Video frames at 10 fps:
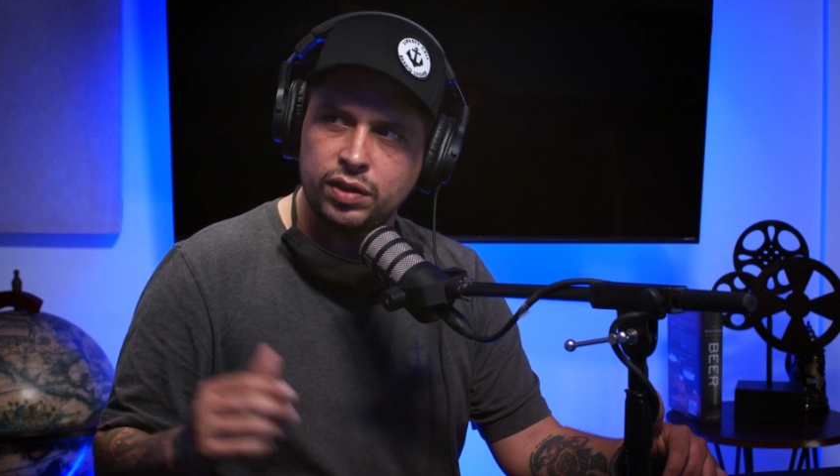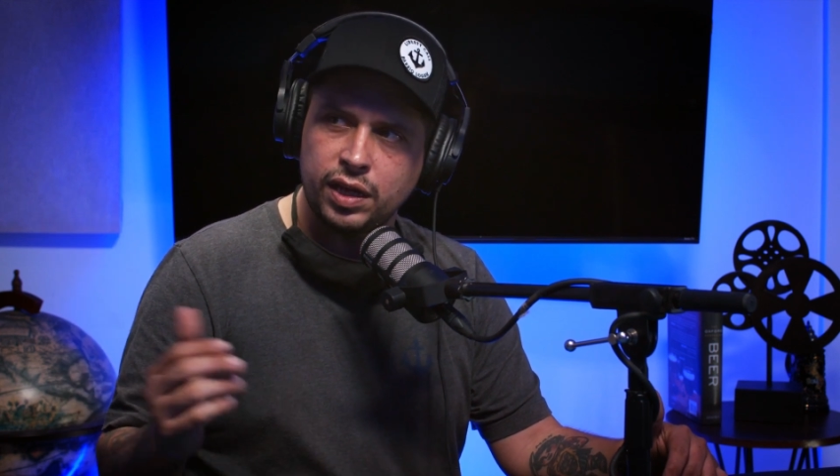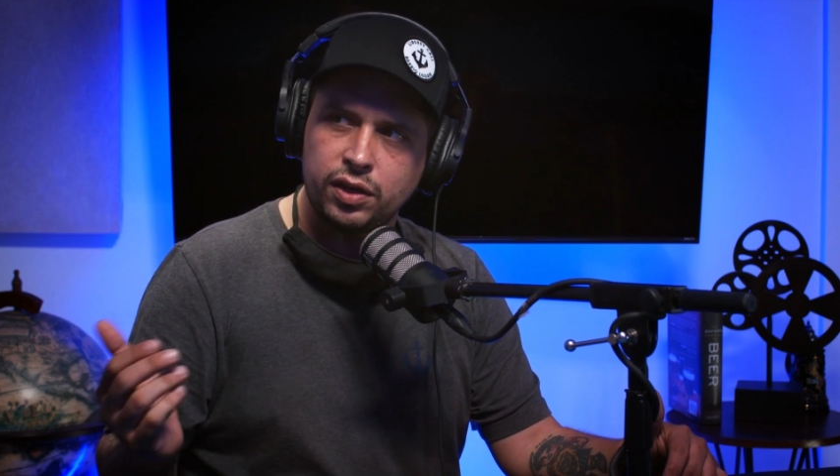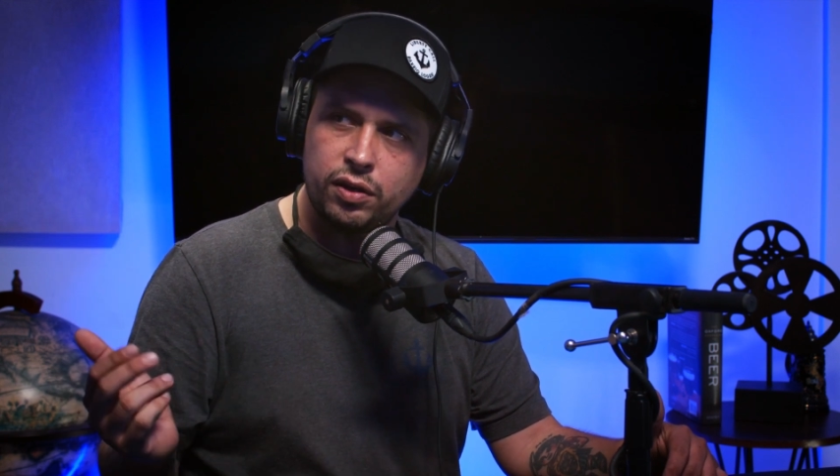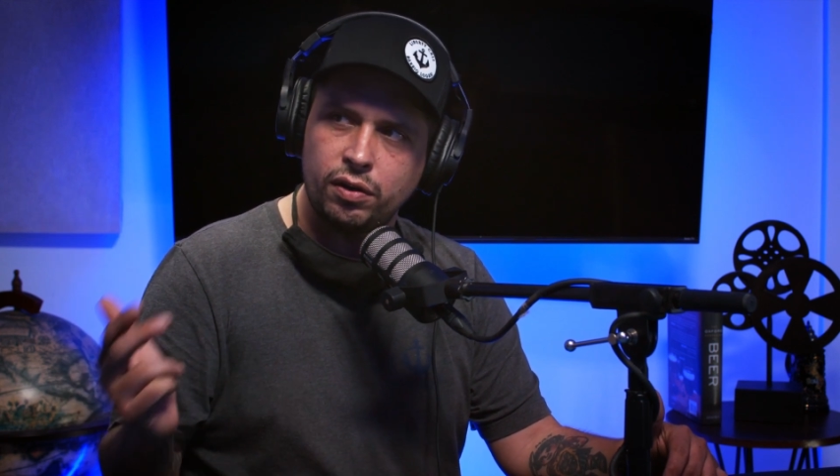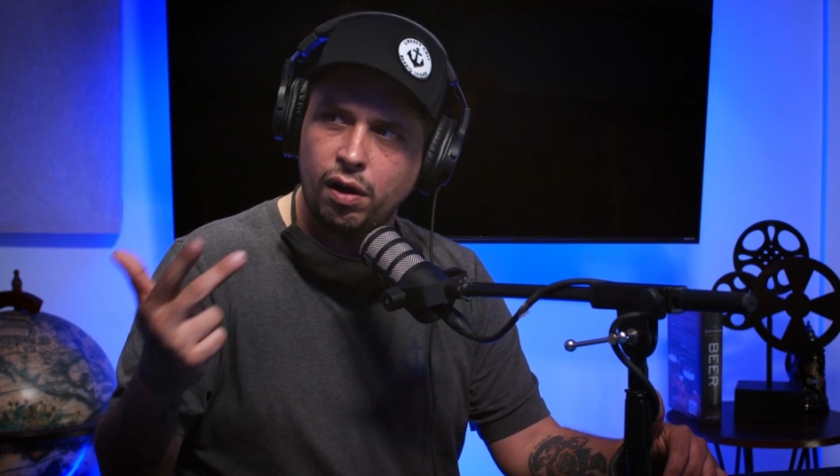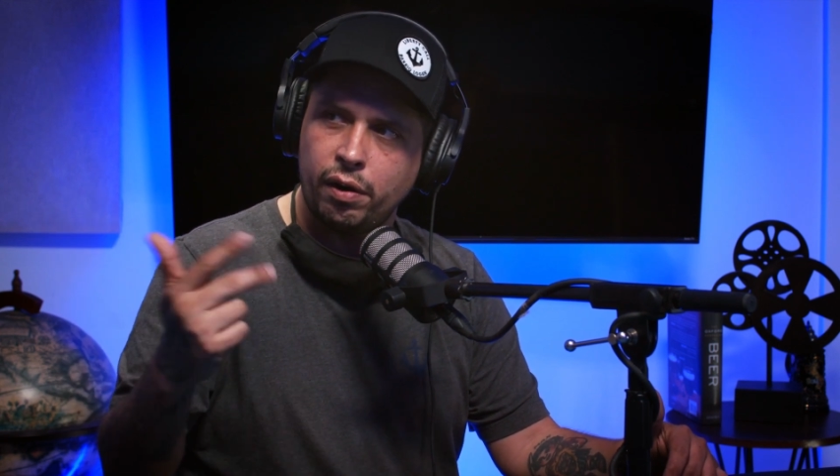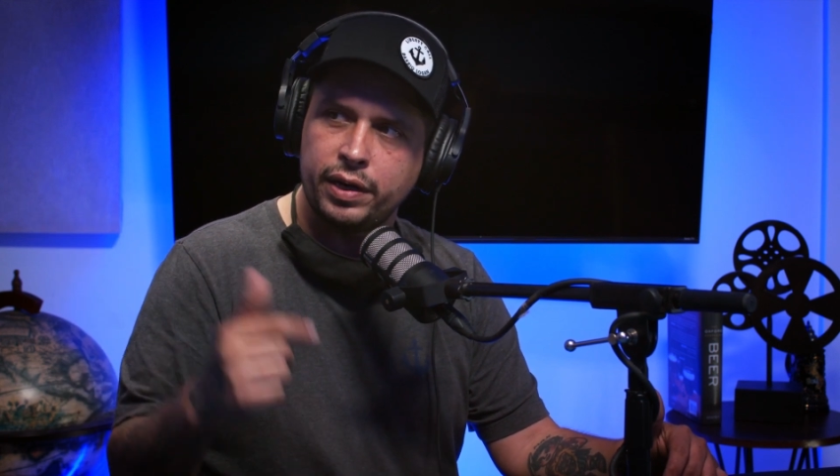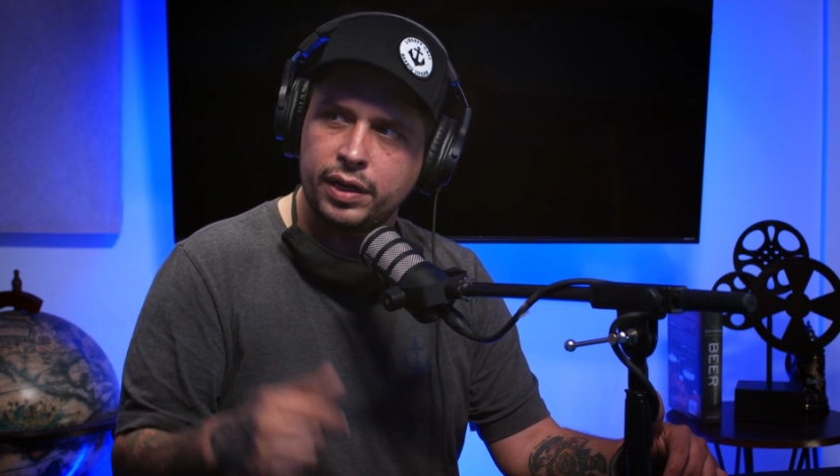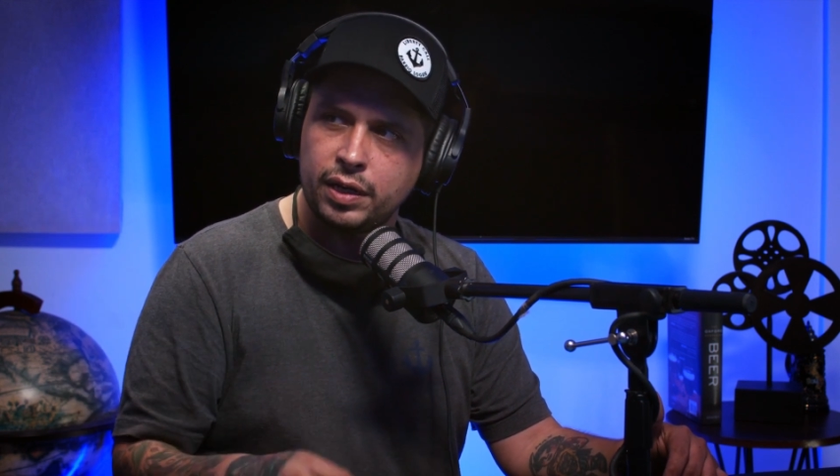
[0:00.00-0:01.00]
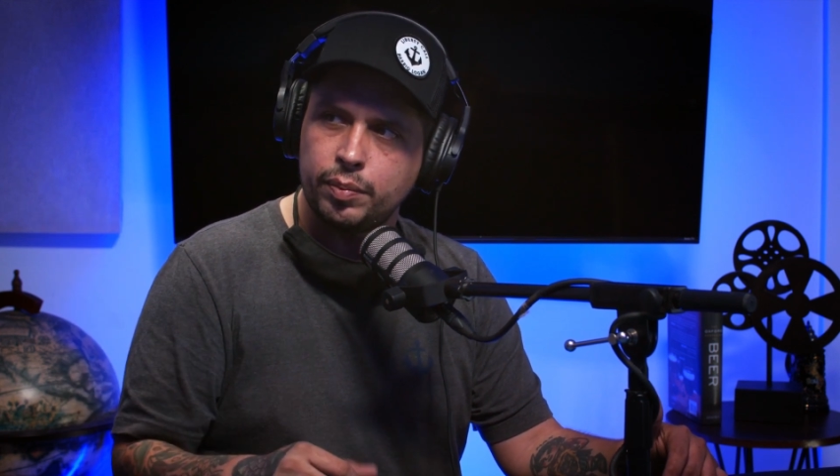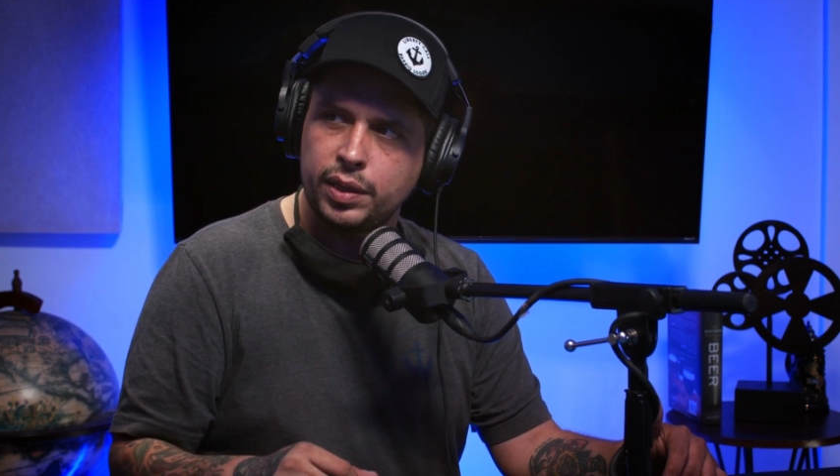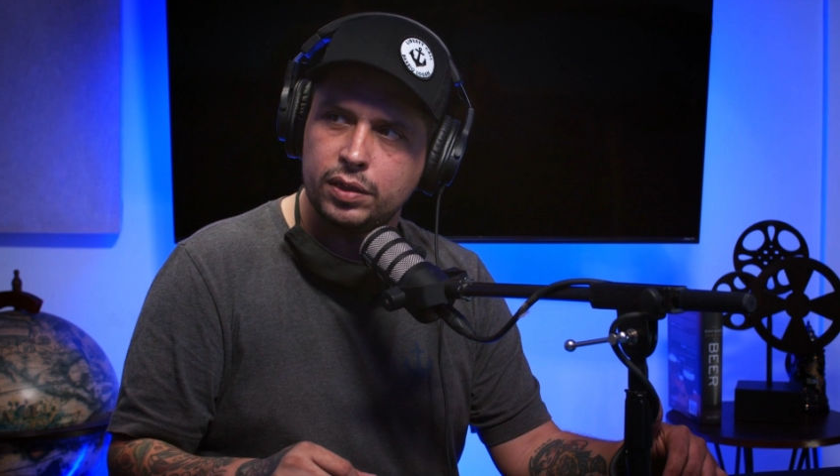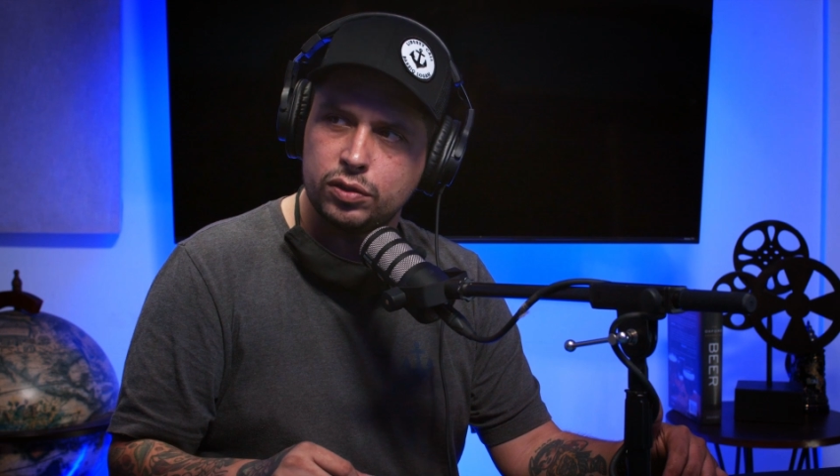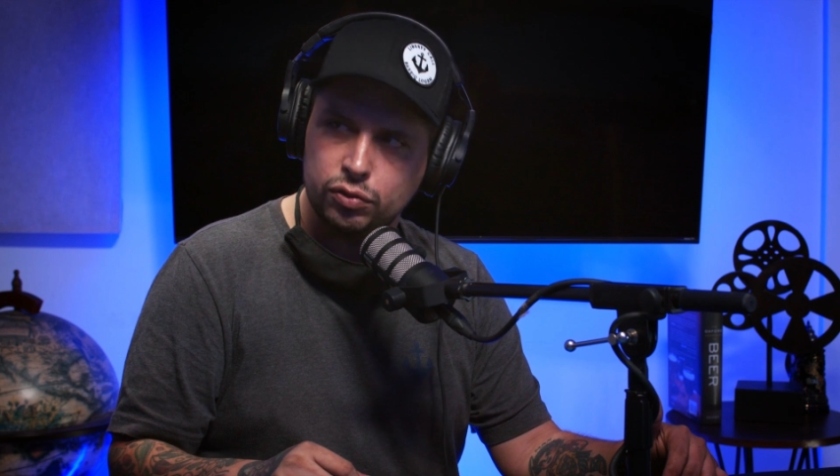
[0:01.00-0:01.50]
you think you're already going to
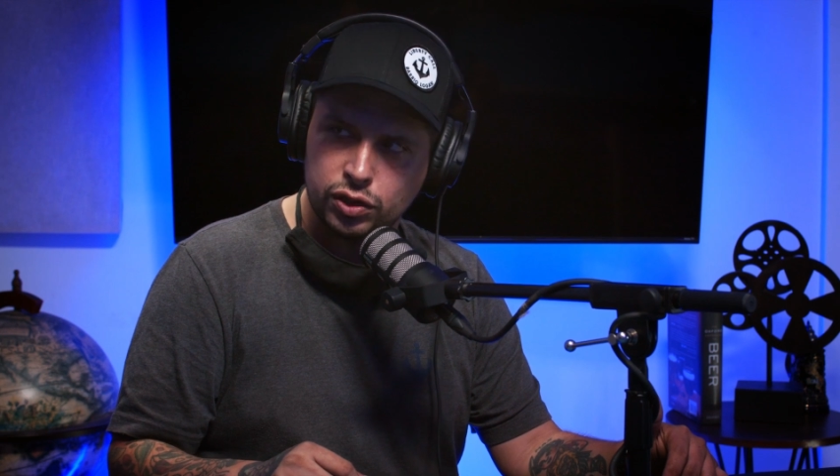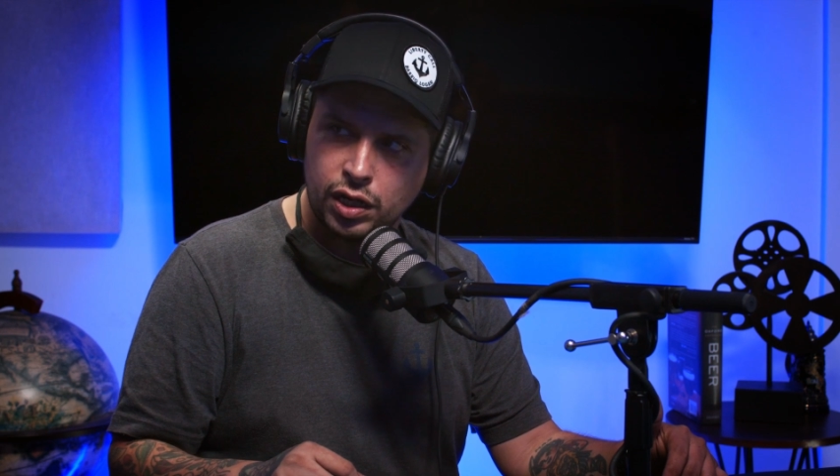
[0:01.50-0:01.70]
be a sous